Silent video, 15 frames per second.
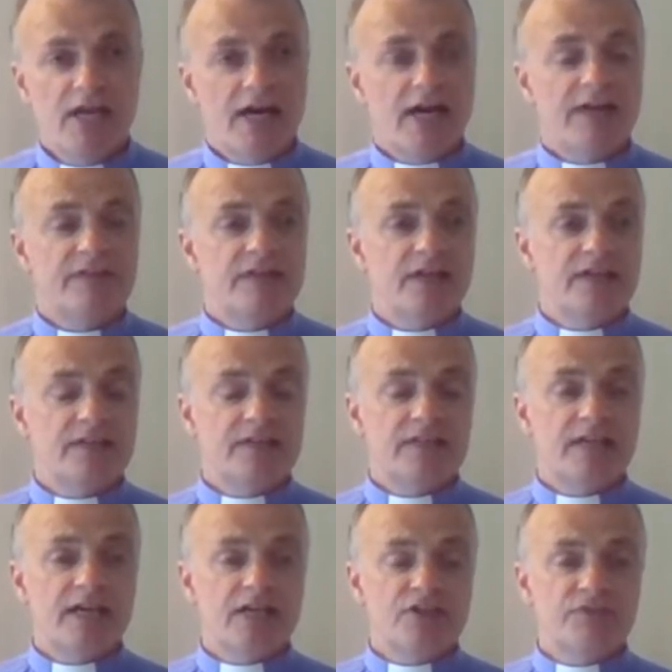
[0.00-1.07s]
And then at
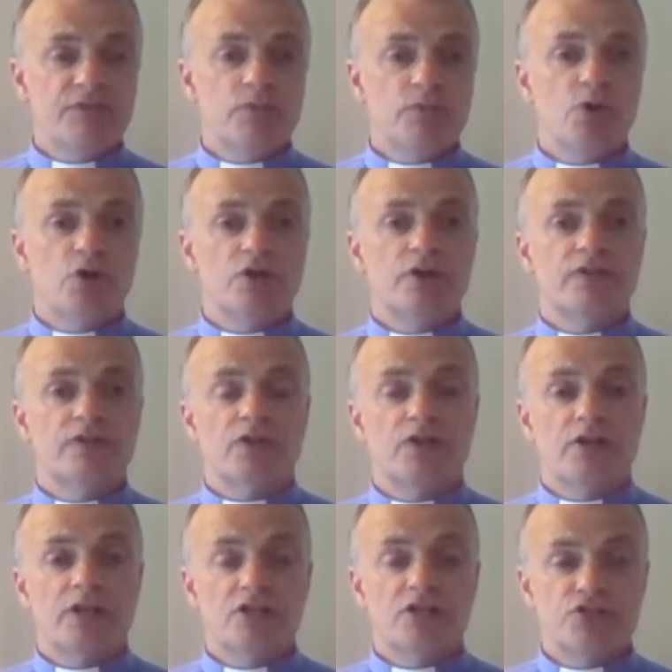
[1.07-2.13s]
the end of the walk, there
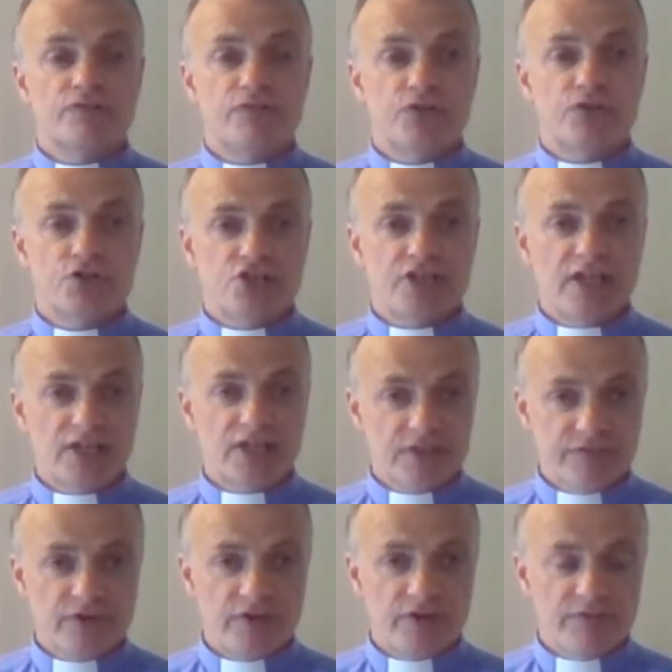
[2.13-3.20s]
is fruit salad
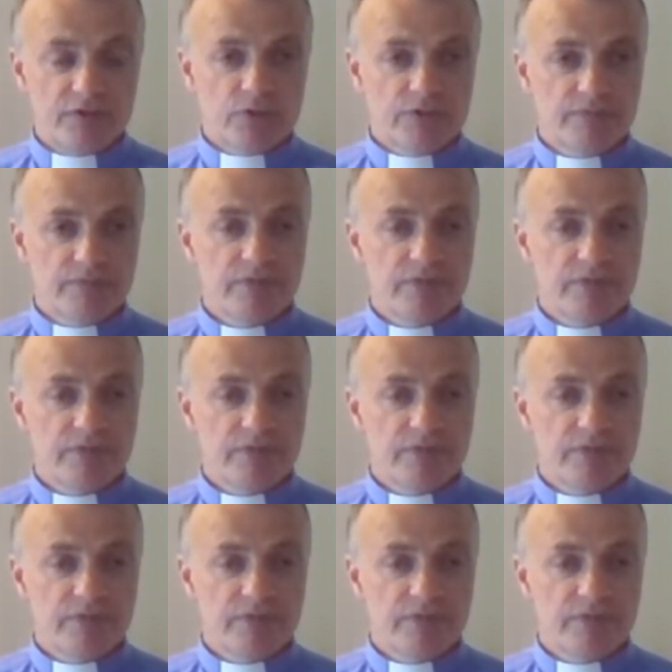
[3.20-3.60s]
for everyone.